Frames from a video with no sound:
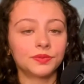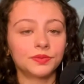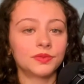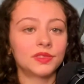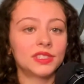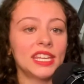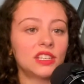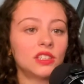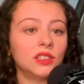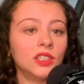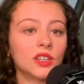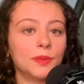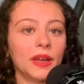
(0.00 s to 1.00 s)
Take a
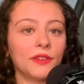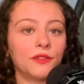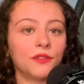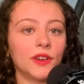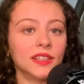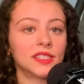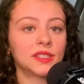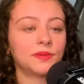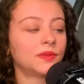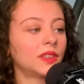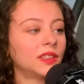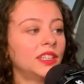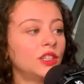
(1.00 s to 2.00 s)
look, my friends.
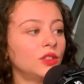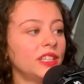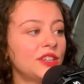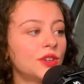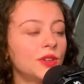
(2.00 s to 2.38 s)
Literally couldn't